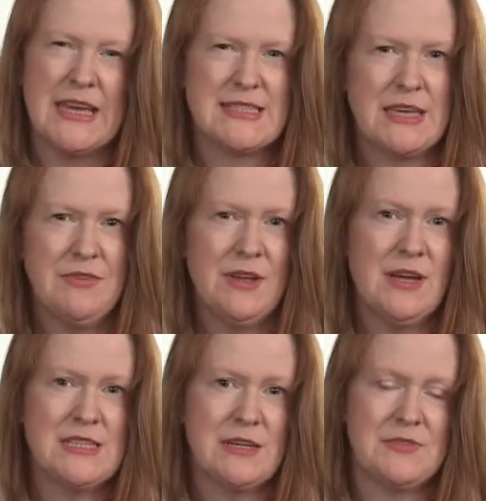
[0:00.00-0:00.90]
And to give you an
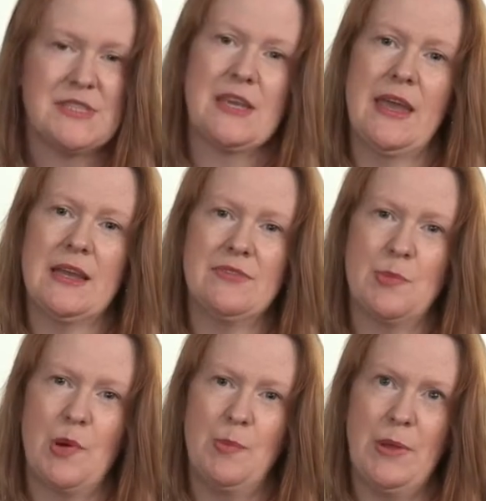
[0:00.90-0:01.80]
idea of the scale of the
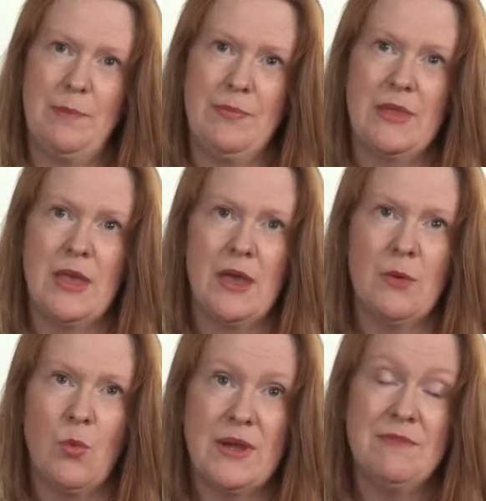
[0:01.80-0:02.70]
problem,
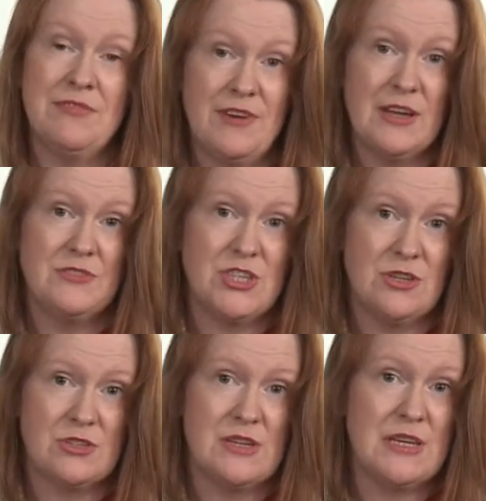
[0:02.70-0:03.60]
1 in 5
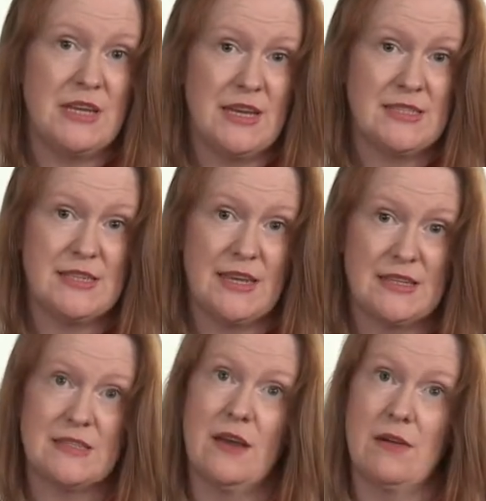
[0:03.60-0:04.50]
children in year
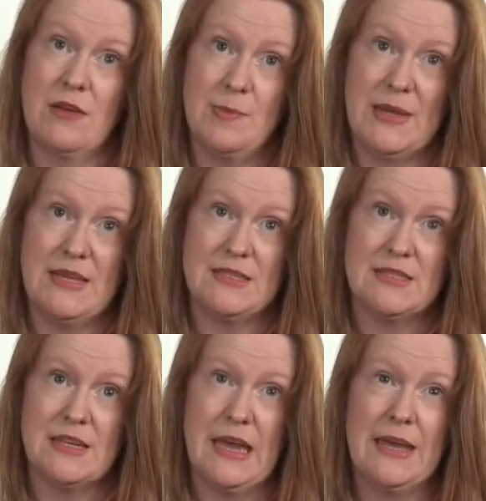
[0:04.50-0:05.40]
6 are
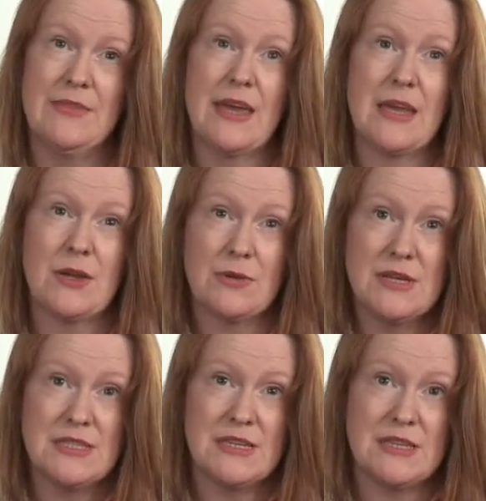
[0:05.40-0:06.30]
obese, and that
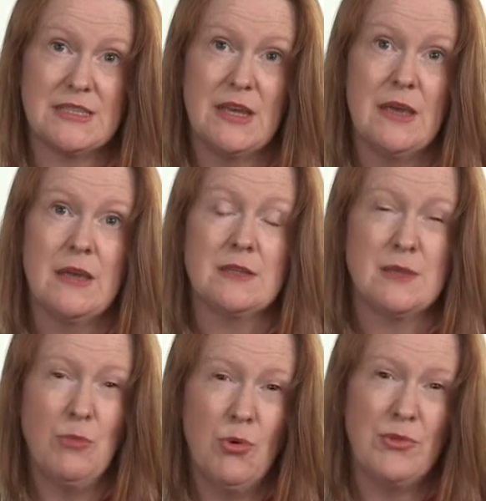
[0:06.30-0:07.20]
increases
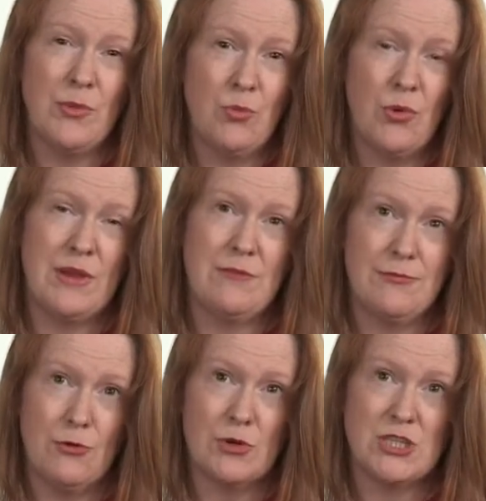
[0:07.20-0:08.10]
to more than 1 in
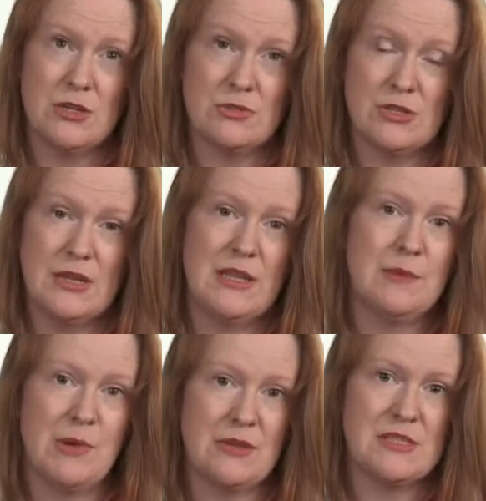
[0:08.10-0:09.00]
4 children in the
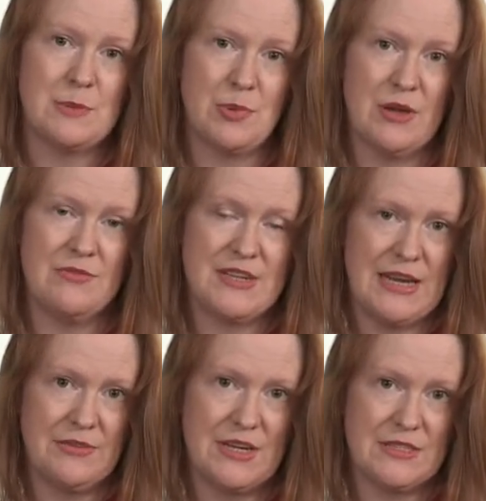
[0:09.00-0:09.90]
most deprived
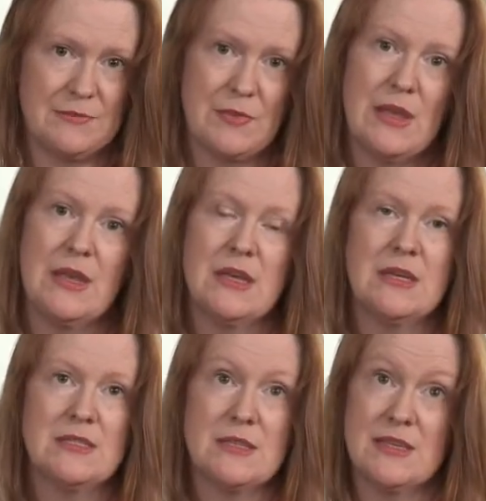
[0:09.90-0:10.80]
areas.
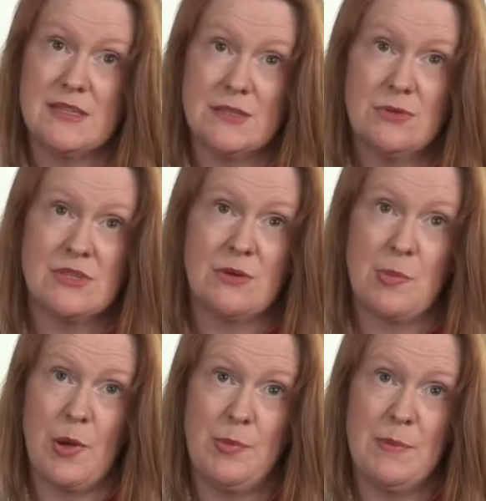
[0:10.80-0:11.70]
So this is also a
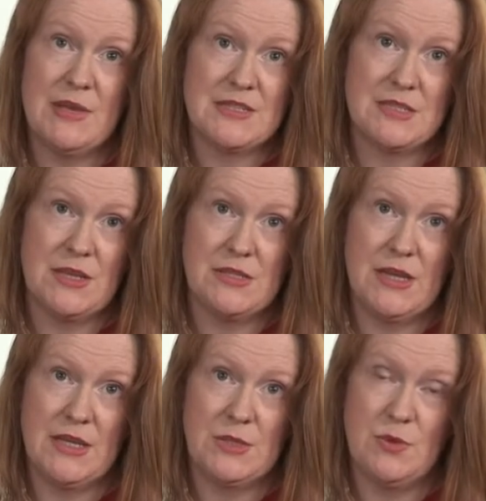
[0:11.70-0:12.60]
problem that's
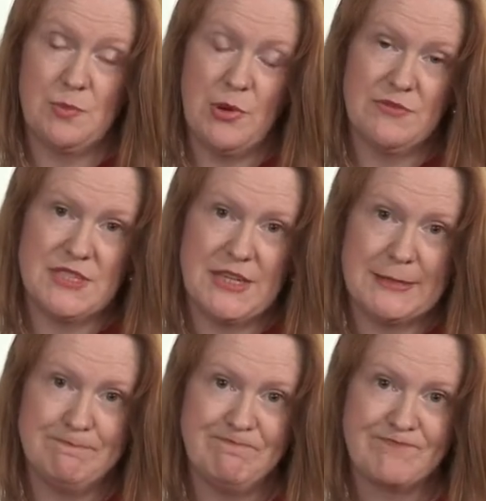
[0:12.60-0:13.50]
associated with poverty.